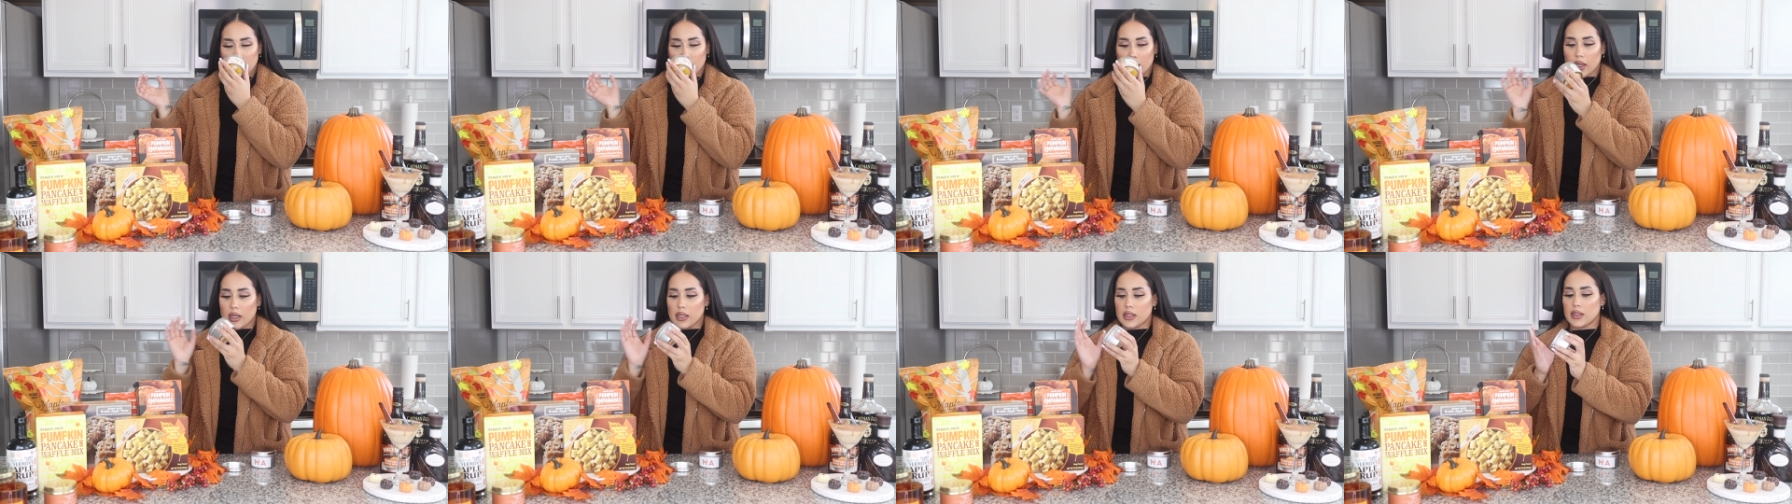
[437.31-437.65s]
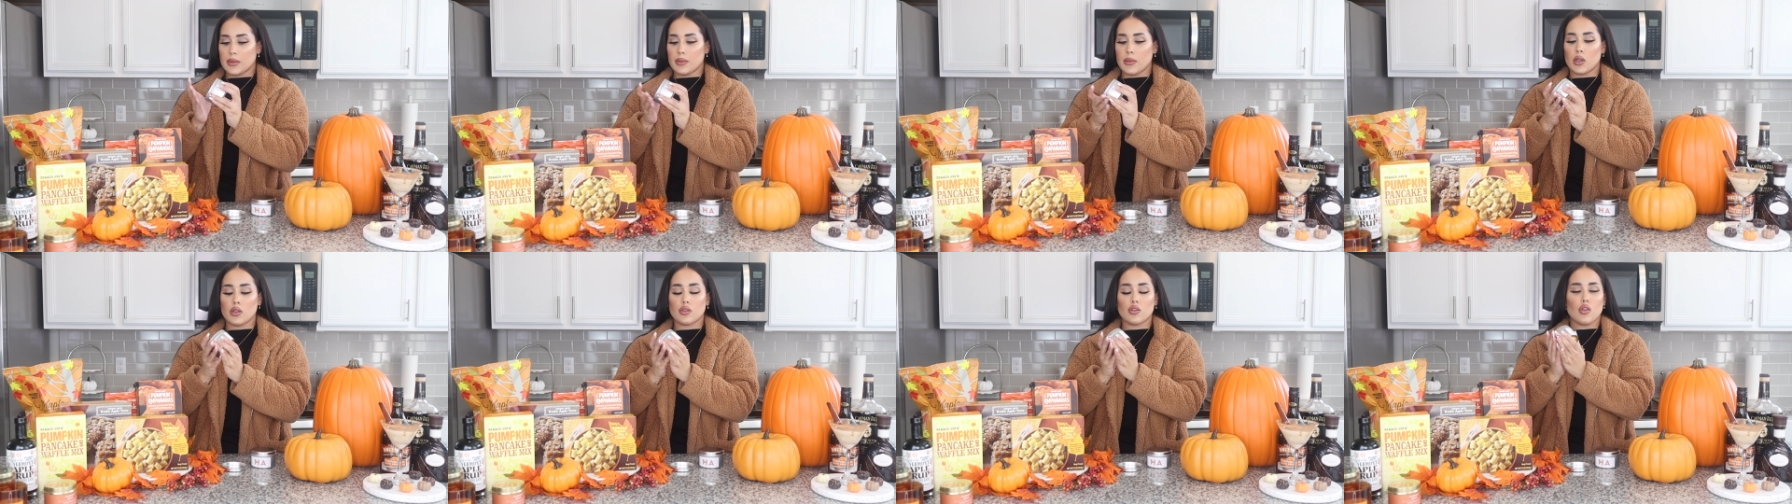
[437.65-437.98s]
It
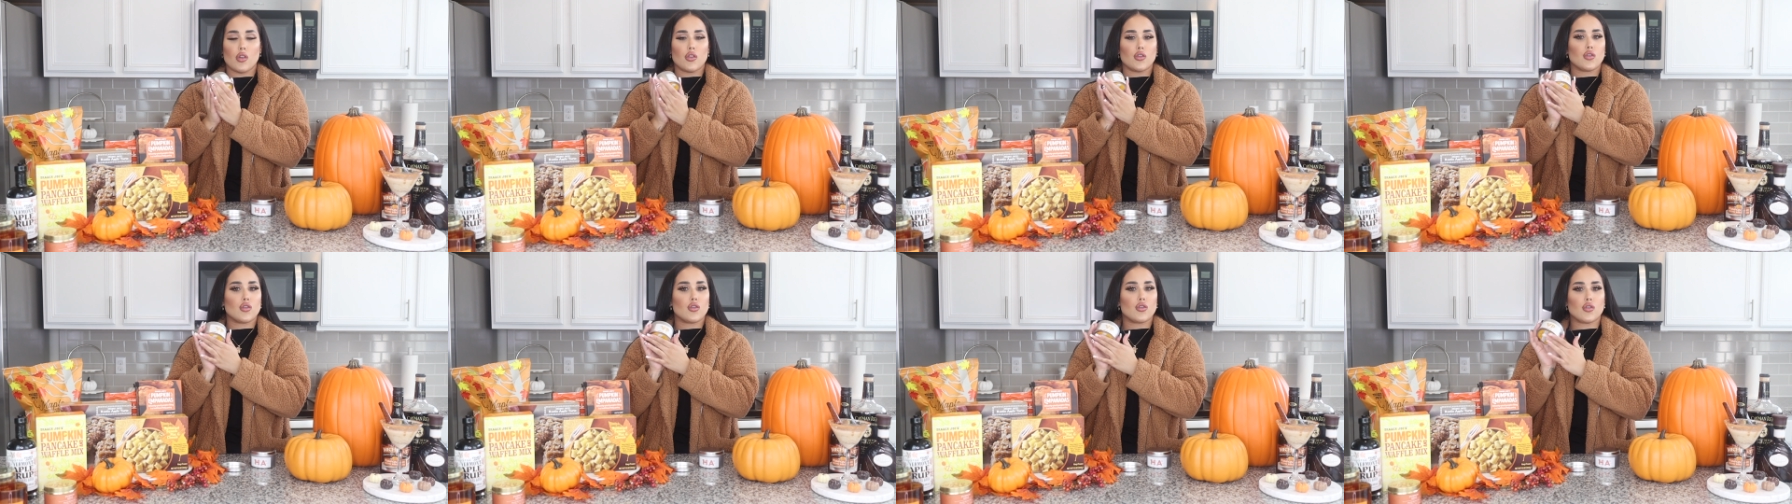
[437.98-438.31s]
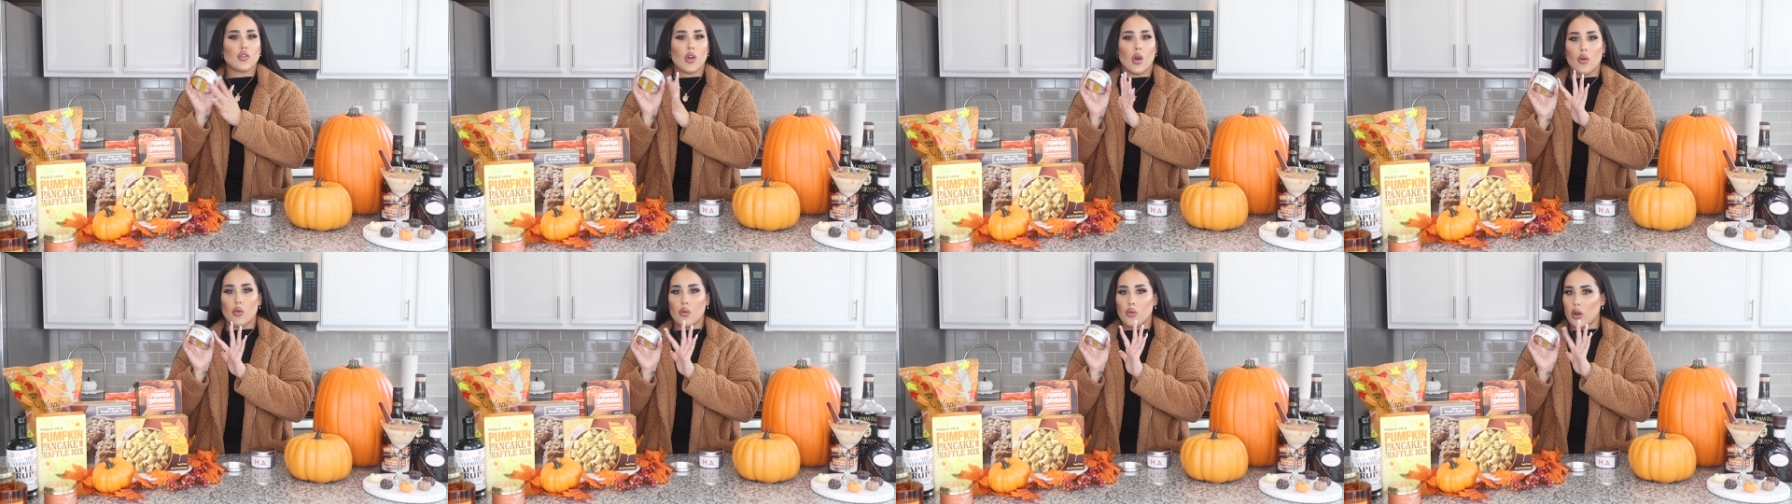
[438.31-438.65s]
smells
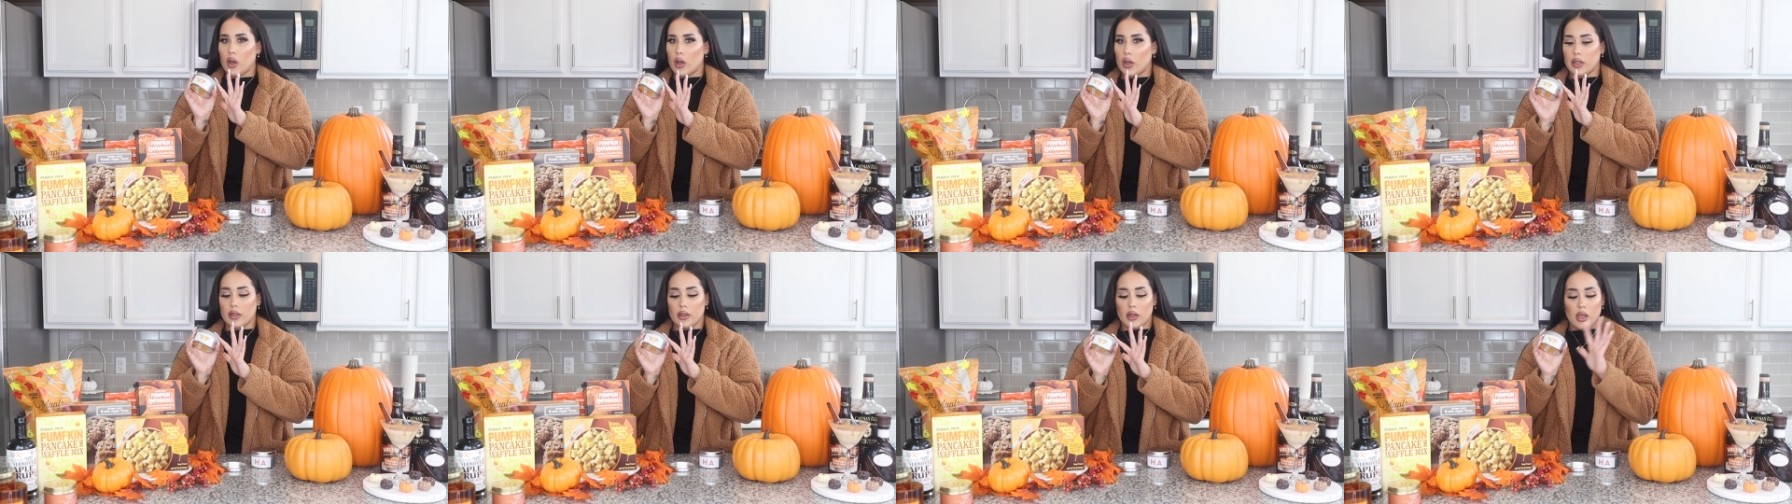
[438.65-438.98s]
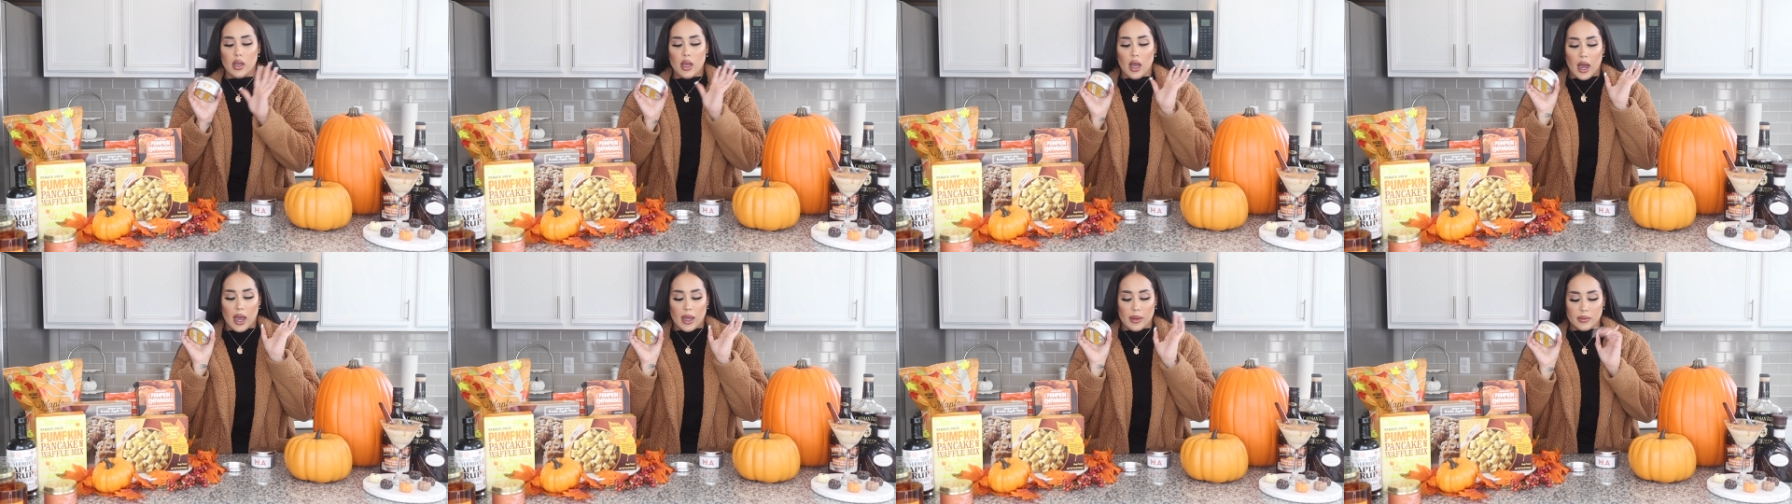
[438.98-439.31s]
so good.
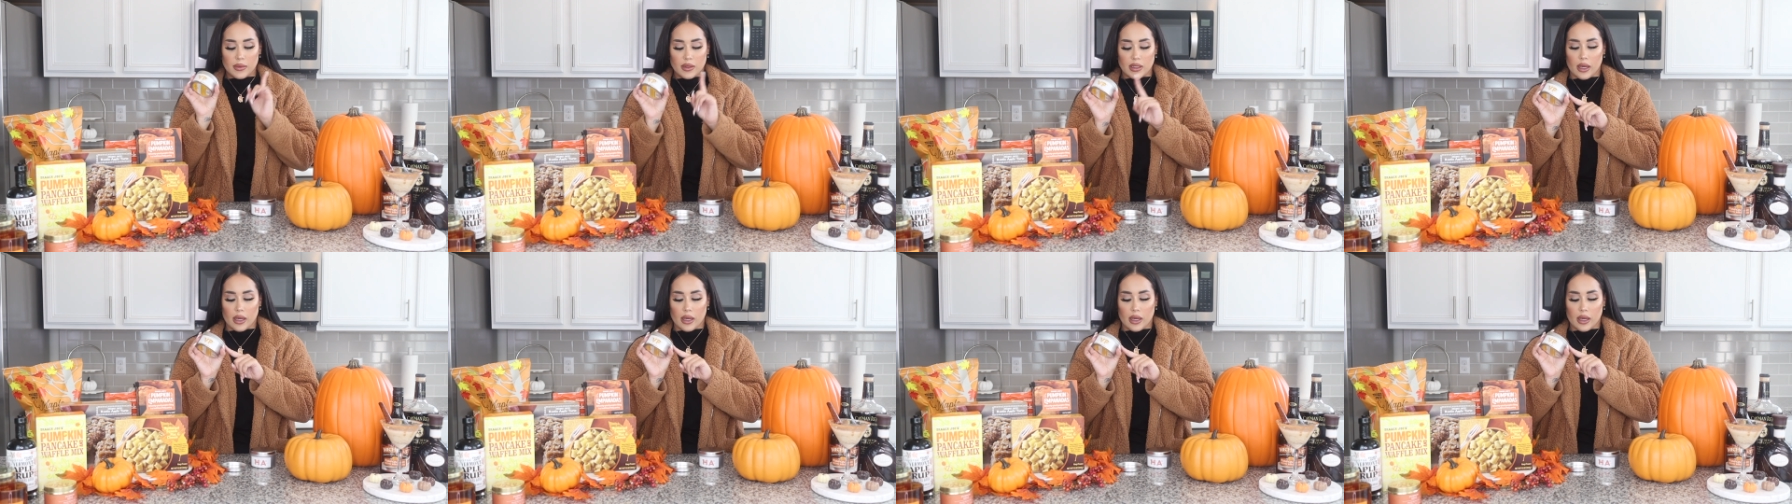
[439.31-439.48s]
I'm